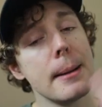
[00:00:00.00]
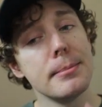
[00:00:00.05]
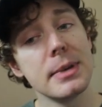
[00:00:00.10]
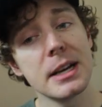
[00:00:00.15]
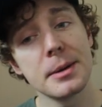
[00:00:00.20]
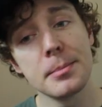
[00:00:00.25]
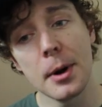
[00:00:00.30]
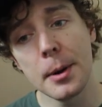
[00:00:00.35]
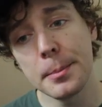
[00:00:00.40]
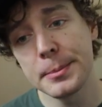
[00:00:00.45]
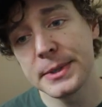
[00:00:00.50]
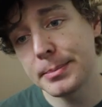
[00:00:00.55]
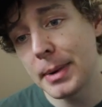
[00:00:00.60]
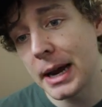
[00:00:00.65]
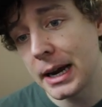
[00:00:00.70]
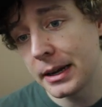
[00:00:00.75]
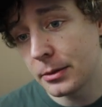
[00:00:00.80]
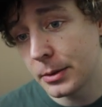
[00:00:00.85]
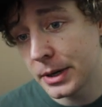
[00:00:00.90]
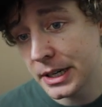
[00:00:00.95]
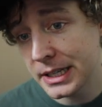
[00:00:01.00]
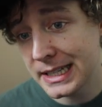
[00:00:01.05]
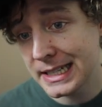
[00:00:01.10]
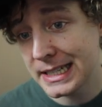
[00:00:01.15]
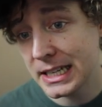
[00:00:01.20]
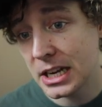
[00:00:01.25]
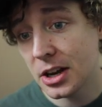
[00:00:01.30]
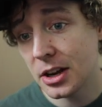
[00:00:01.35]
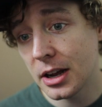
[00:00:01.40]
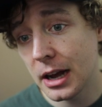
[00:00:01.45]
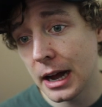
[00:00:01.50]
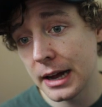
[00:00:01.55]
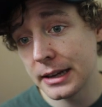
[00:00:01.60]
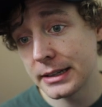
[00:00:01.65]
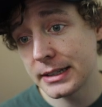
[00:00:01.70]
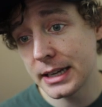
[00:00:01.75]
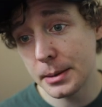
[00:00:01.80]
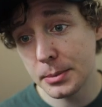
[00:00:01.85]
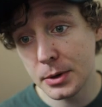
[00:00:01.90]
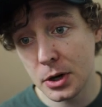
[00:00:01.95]
Big Mom's Pirates
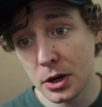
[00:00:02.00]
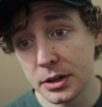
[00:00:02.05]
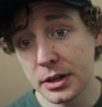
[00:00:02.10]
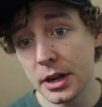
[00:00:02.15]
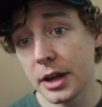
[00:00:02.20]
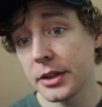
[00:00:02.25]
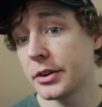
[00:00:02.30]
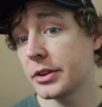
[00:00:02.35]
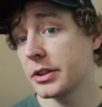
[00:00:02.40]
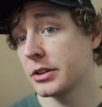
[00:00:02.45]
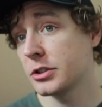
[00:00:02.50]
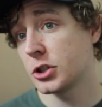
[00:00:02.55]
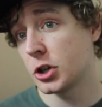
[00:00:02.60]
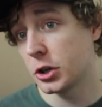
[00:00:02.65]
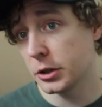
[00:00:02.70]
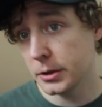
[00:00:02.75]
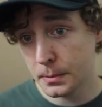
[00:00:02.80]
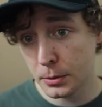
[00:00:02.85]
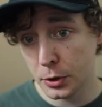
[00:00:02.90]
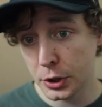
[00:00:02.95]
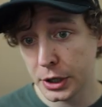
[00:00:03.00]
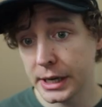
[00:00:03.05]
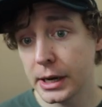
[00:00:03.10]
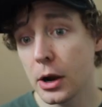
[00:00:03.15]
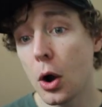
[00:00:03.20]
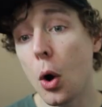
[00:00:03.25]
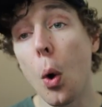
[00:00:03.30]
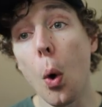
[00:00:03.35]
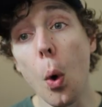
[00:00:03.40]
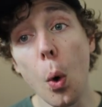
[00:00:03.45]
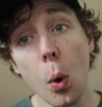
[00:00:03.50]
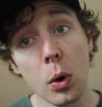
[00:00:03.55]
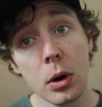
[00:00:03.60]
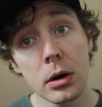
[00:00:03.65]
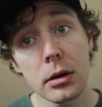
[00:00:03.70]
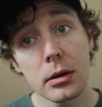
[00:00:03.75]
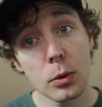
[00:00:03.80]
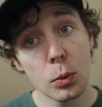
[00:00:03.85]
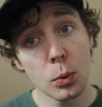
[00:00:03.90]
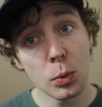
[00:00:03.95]
type card other than Charlotte Pudding,
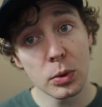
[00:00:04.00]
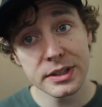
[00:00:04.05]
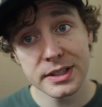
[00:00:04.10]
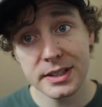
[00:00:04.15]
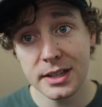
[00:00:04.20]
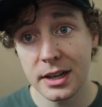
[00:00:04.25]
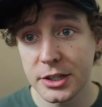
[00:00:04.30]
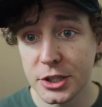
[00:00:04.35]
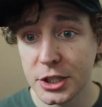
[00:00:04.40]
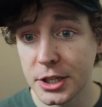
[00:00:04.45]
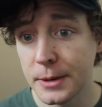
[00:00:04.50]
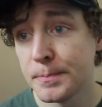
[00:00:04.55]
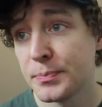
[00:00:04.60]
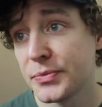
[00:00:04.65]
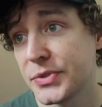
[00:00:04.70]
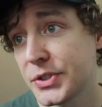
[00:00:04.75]
or 1 Sanji.